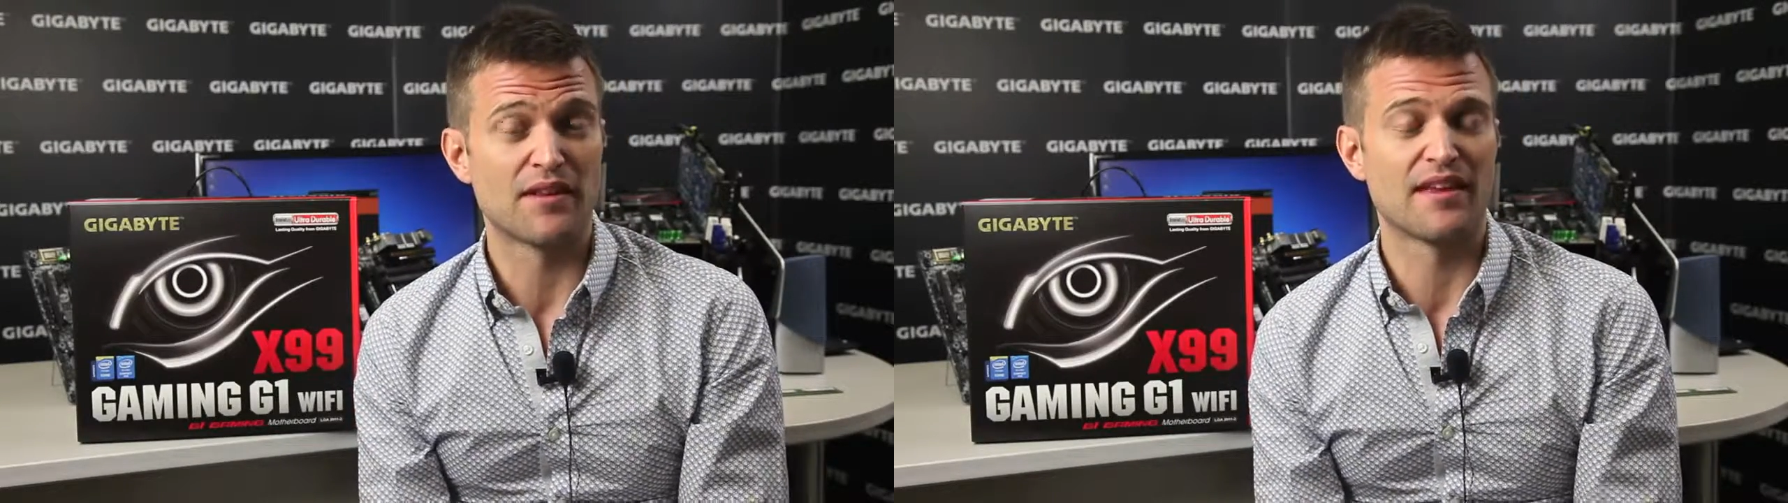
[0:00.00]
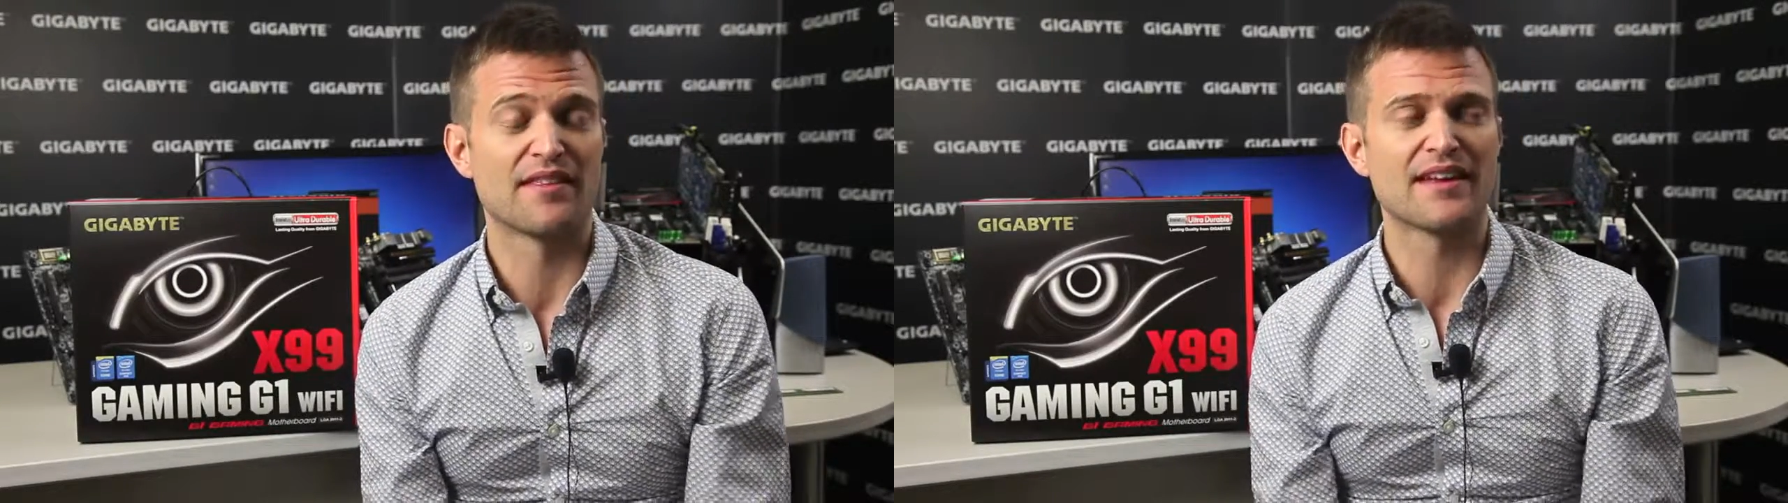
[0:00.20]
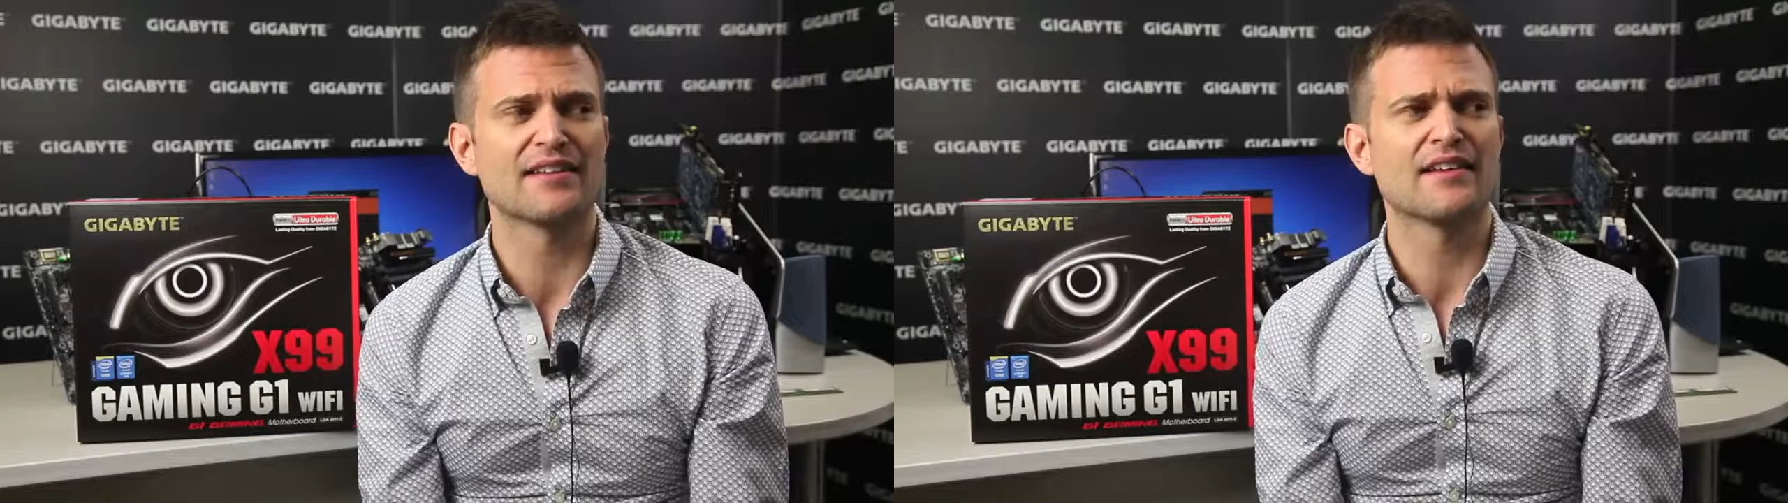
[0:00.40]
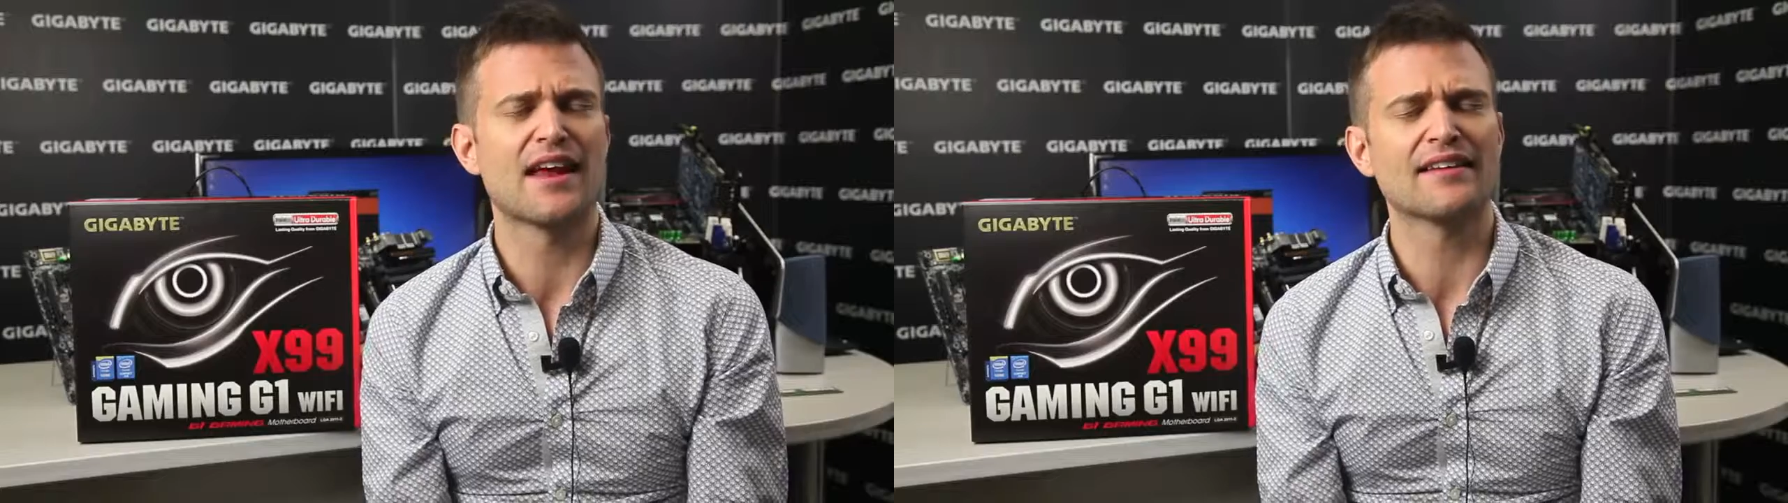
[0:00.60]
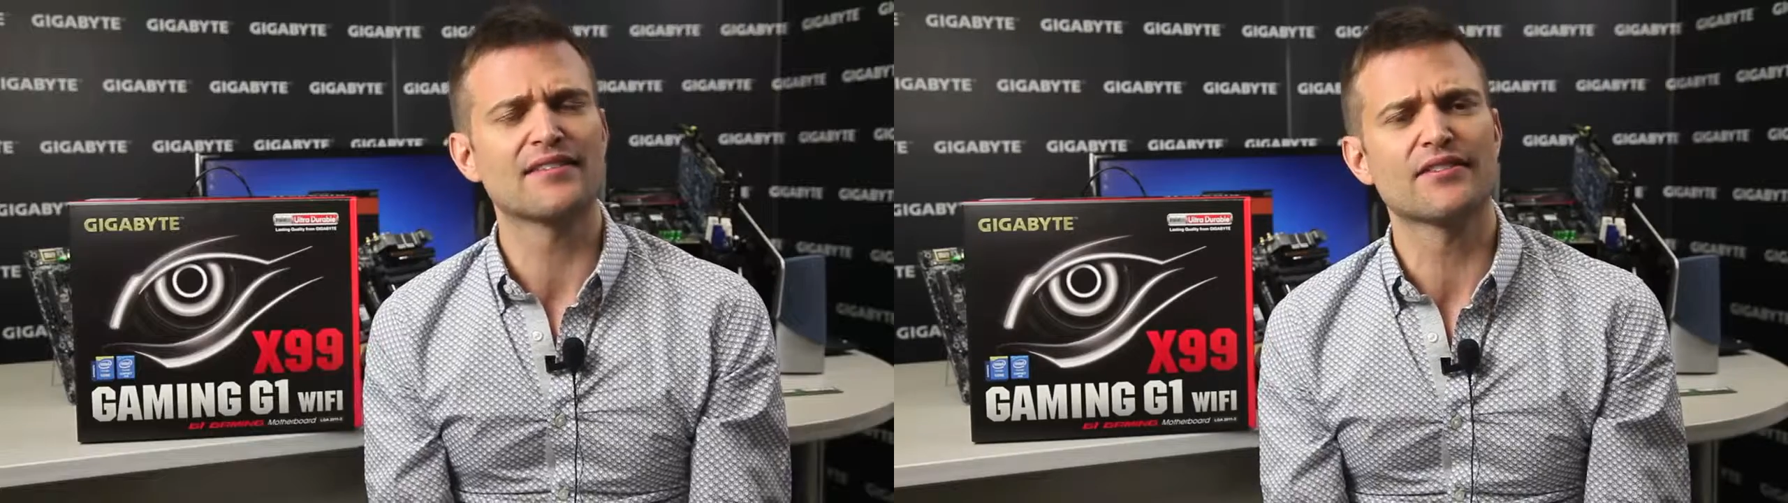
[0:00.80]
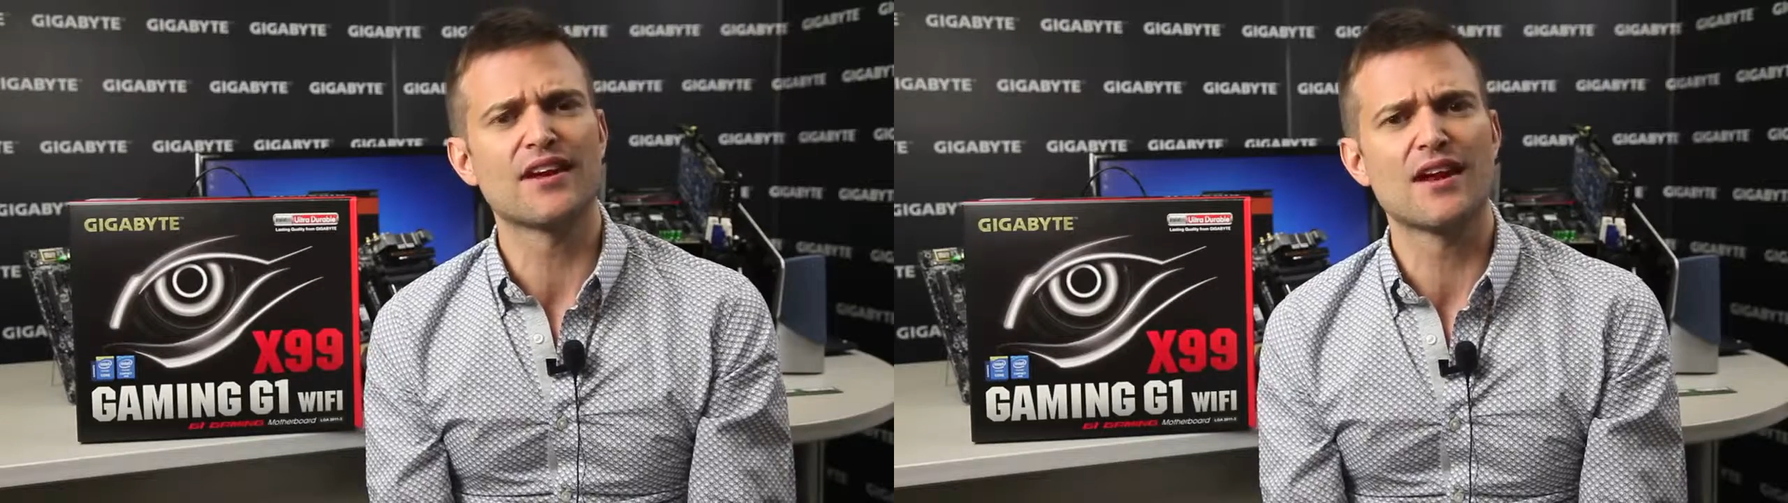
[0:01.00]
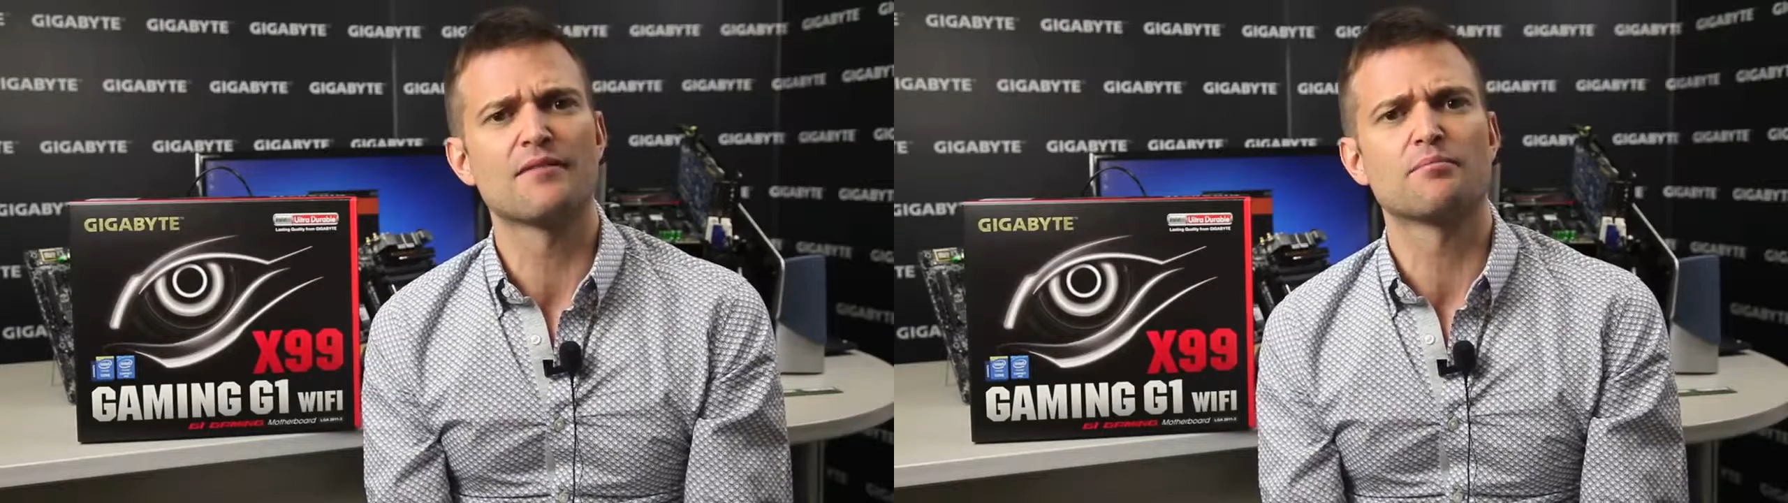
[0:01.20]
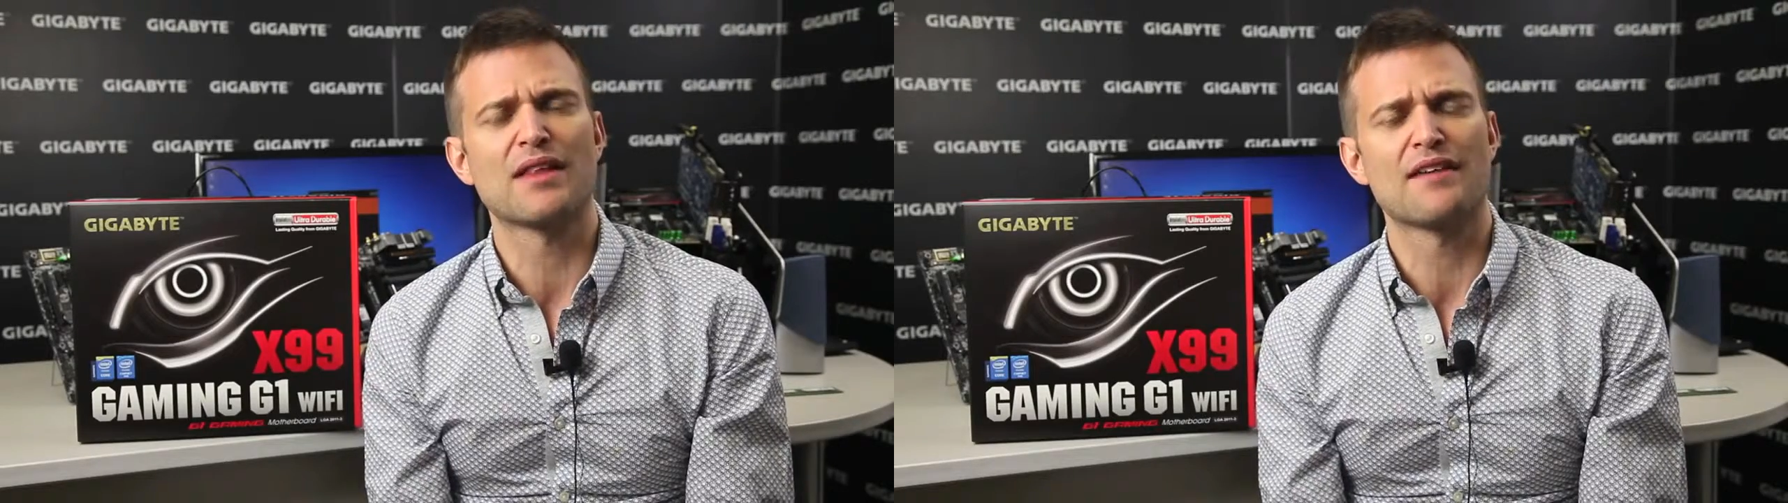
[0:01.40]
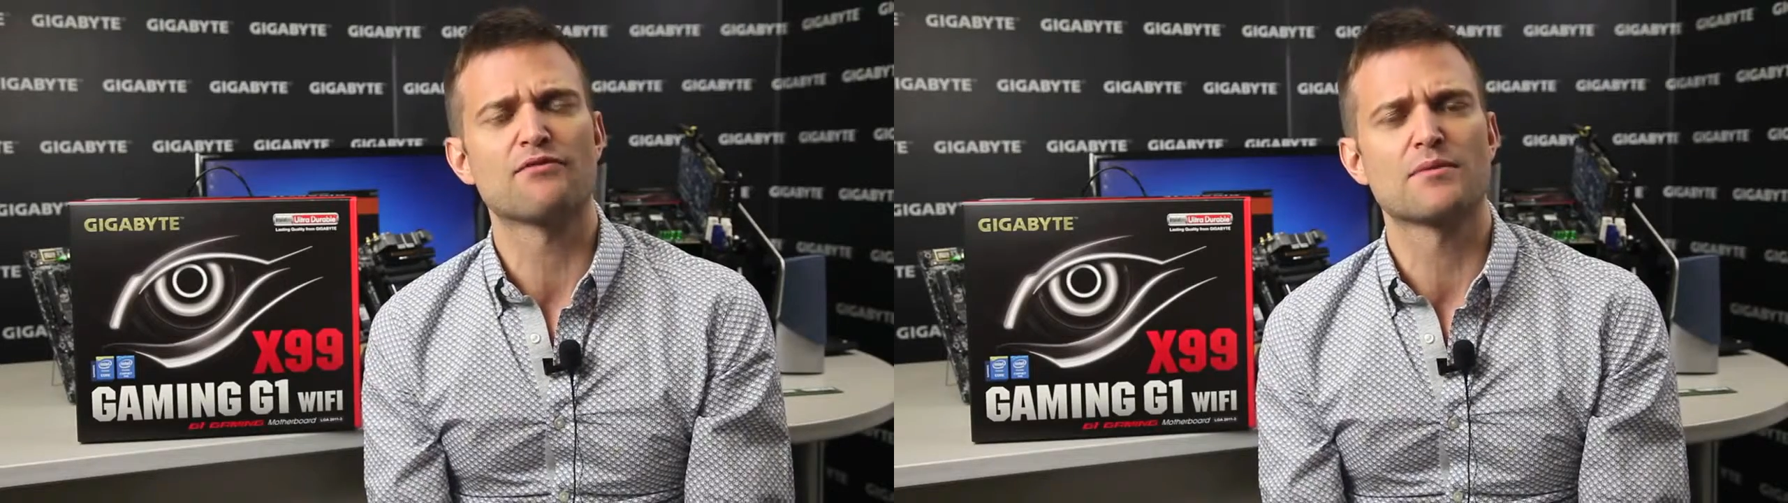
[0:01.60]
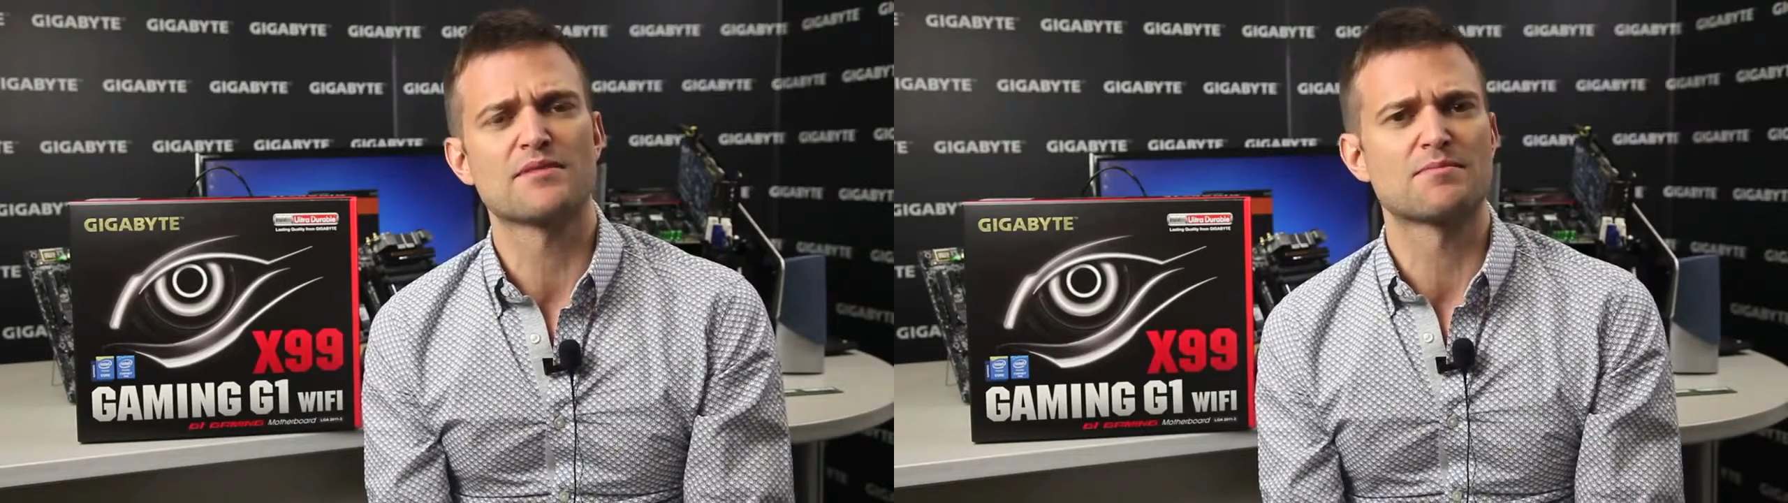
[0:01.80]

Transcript: and that X79 platform